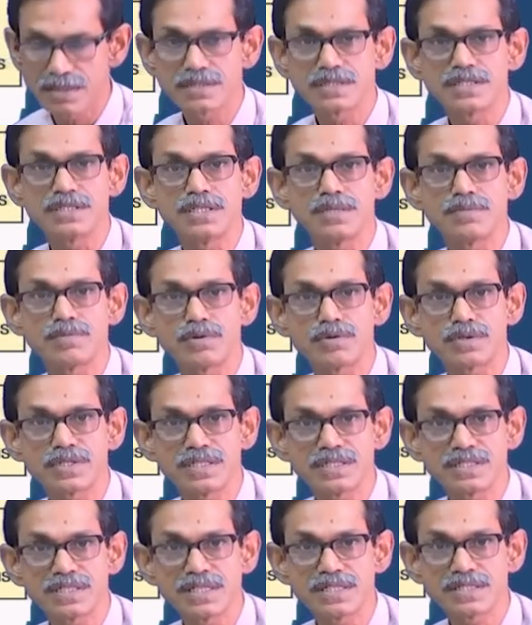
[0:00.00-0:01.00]
CD4
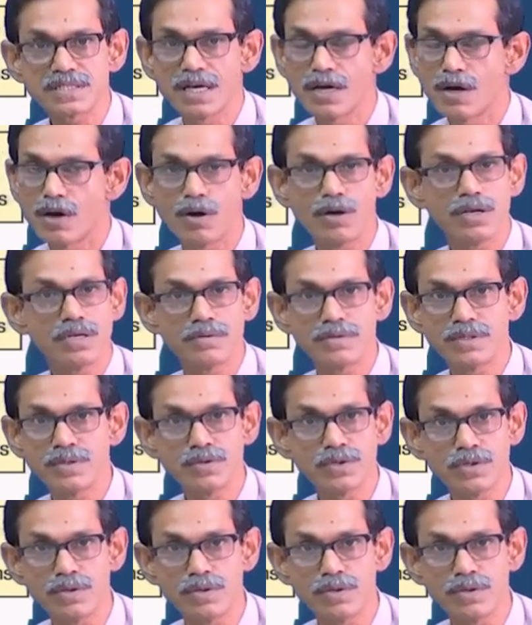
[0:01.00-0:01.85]
T cells. All you